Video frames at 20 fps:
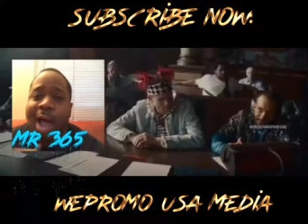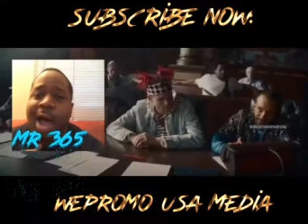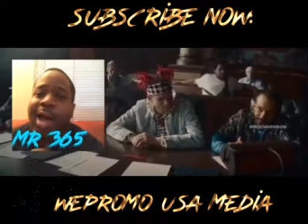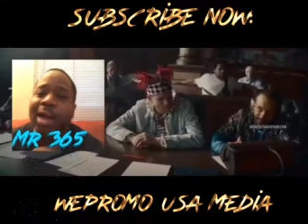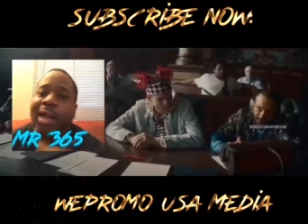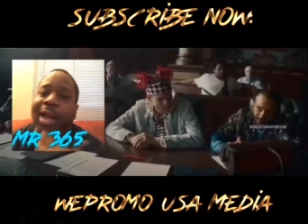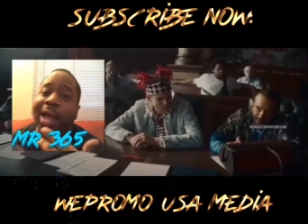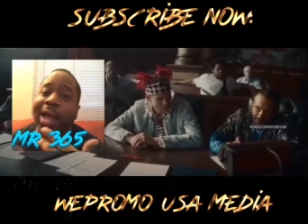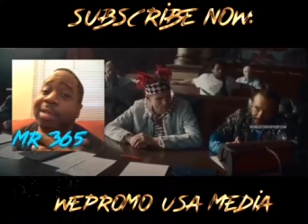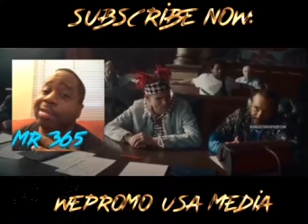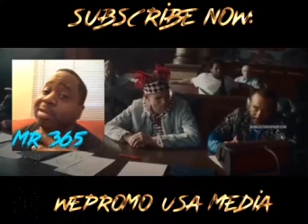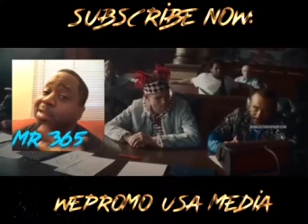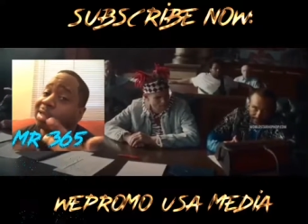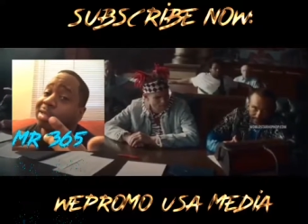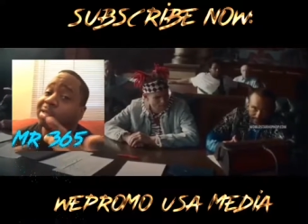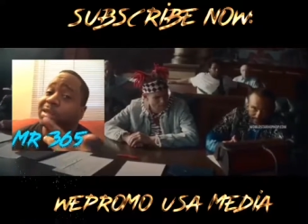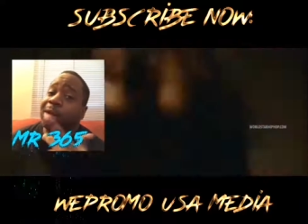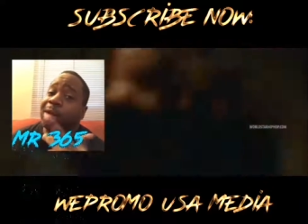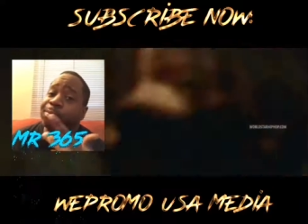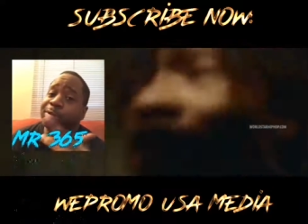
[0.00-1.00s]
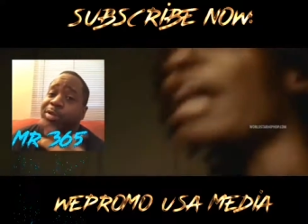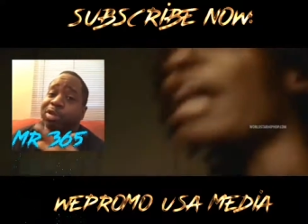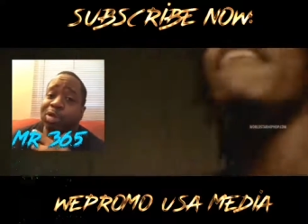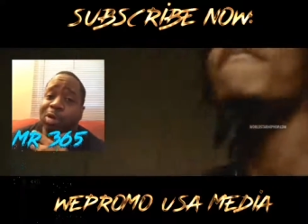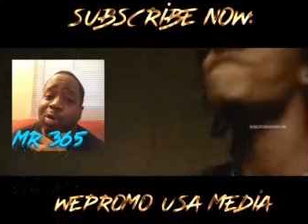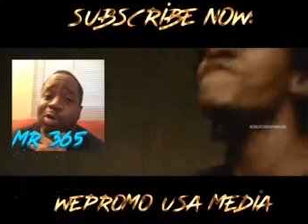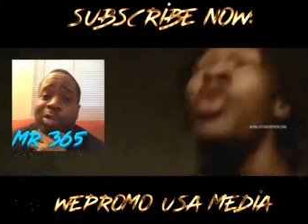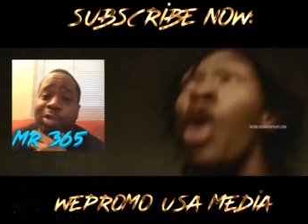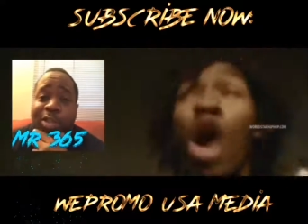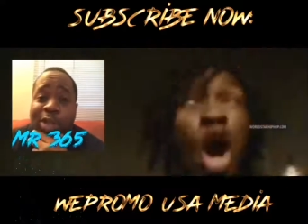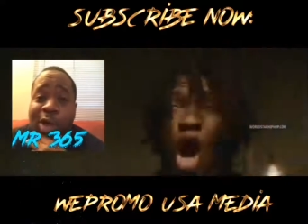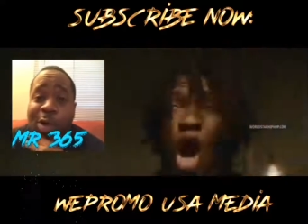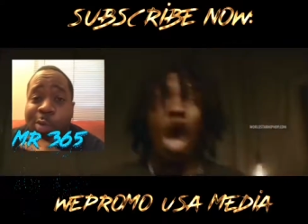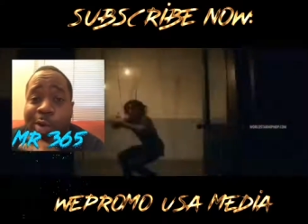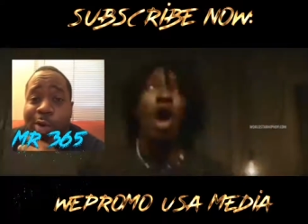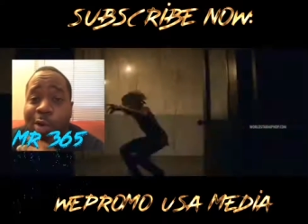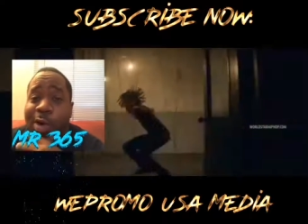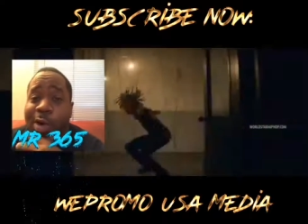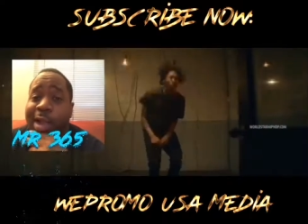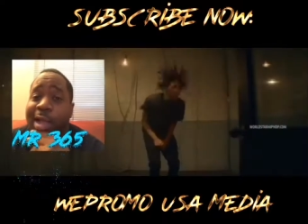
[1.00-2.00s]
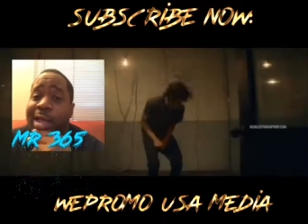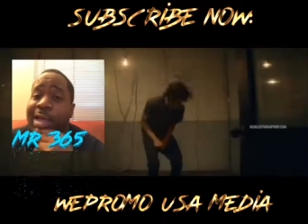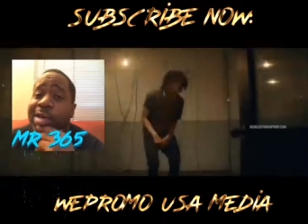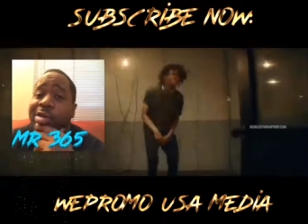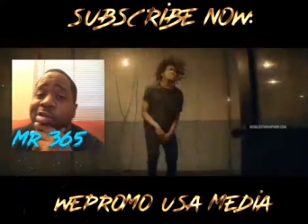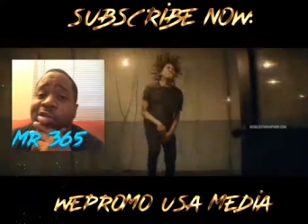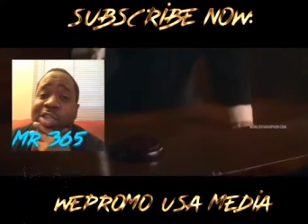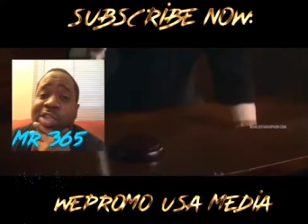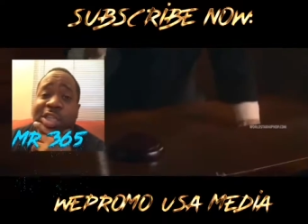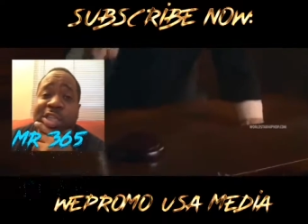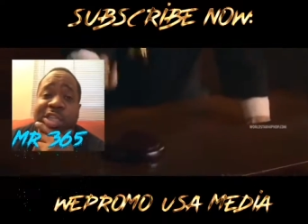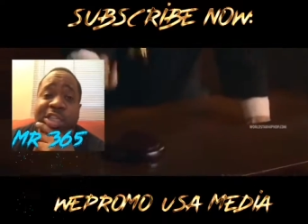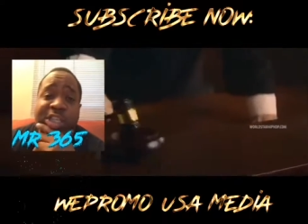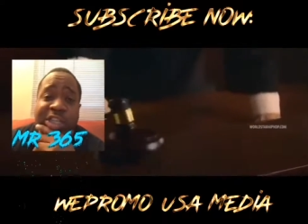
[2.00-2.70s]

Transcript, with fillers: I like these type of songs though with all that energy and